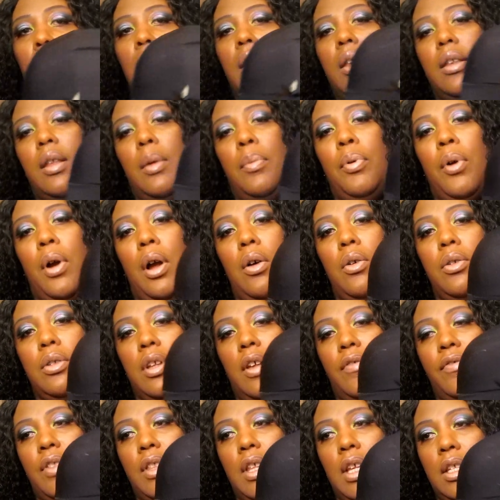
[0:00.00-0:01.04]
The pros
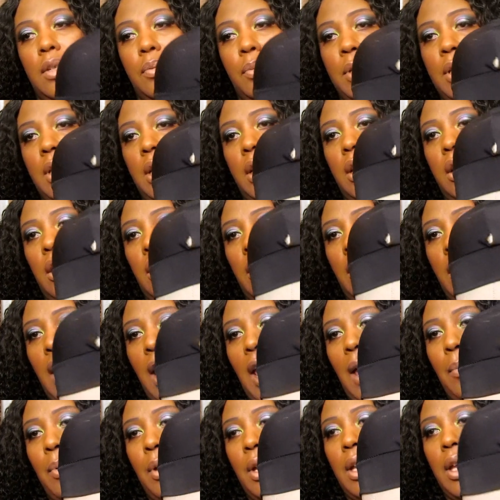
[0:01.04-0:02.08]
of this particular
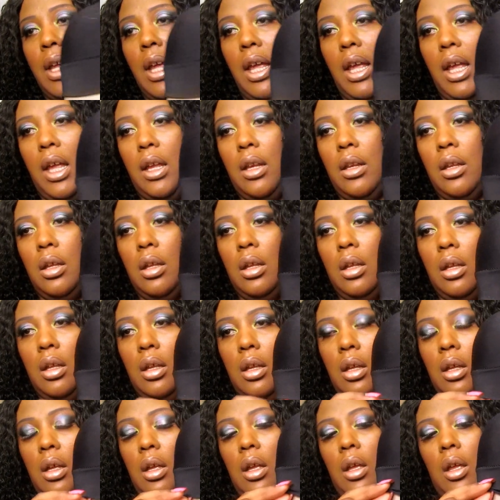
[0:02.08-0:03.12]
cap, again,
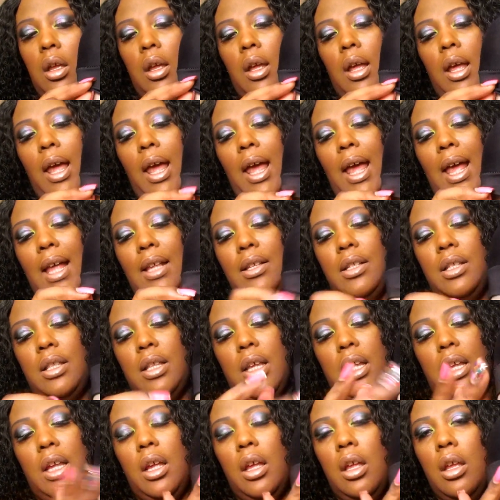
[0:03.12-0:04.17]
it has
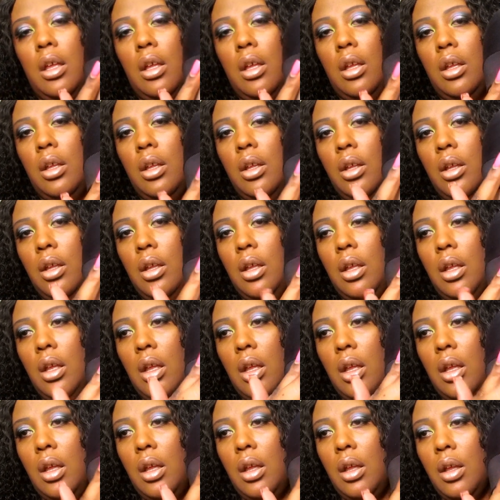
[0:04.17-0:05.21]
the
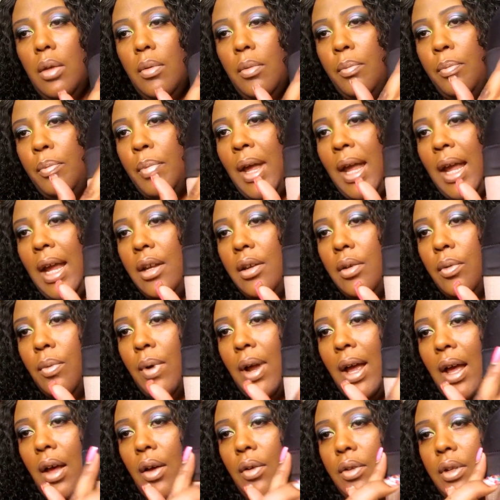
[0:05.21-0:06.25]
band
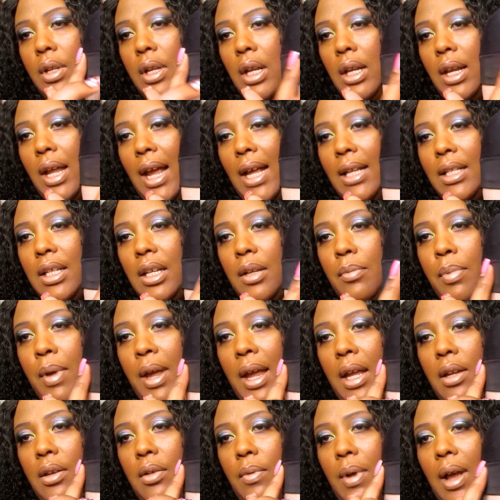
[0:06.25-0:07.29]
around, the elastic
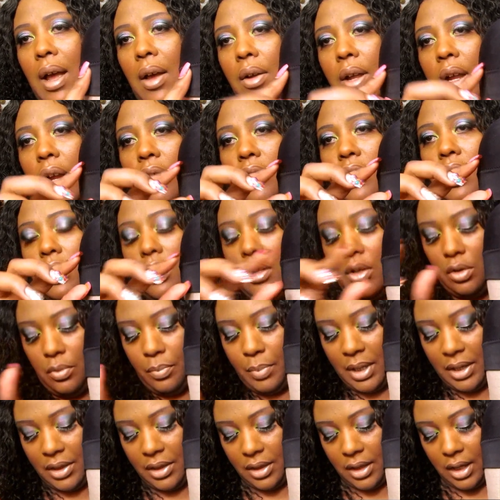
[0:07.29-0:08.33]
band around here. It's a little
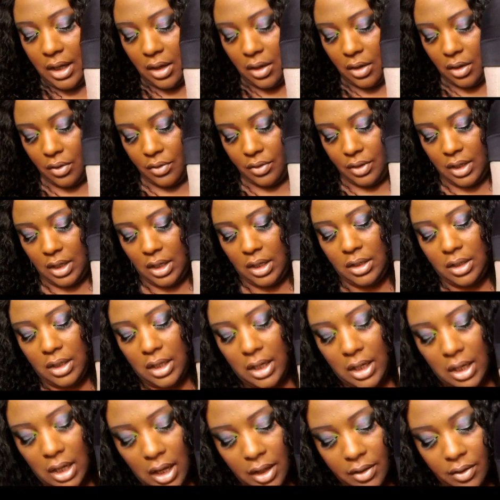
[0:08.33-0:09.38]
bit thicker than
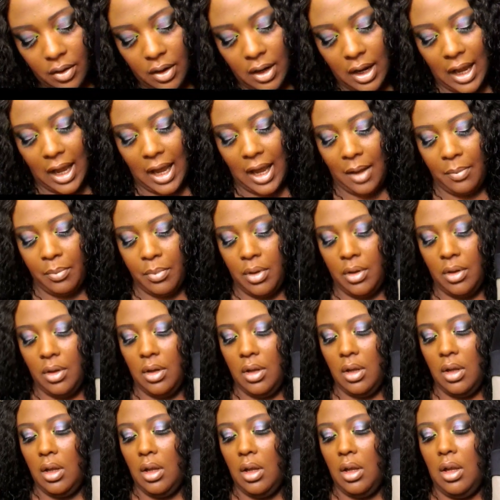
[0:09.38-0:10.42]
the other cap.
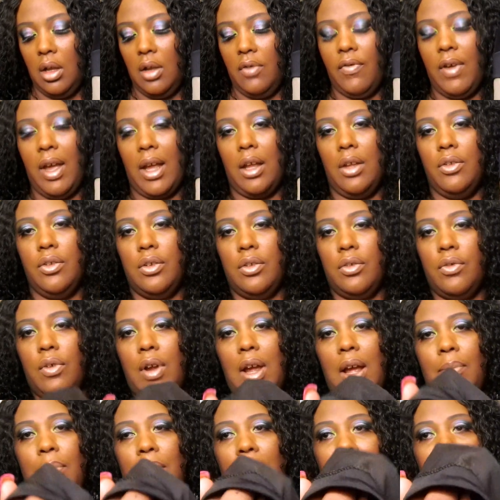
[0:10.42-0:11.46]
If I can just
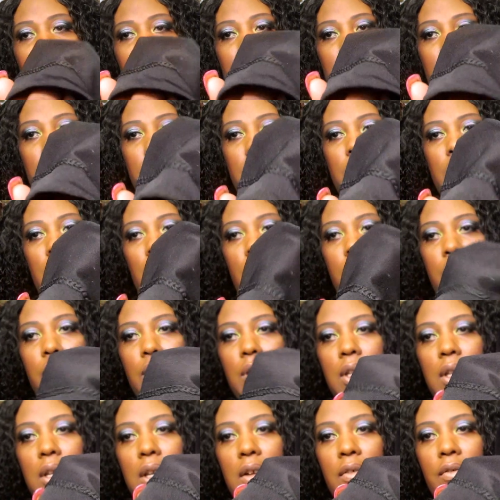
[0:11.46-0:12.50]
grab that one and show you
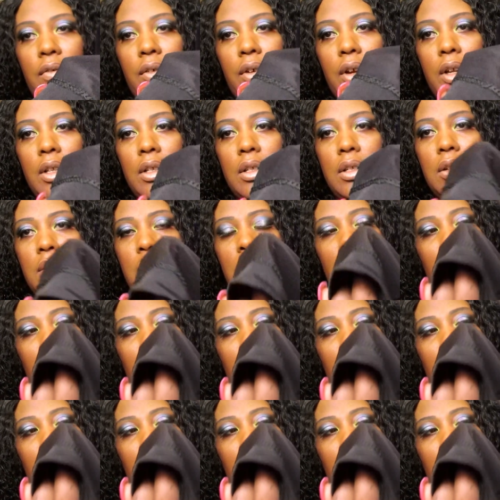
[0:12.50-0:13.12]
the difference.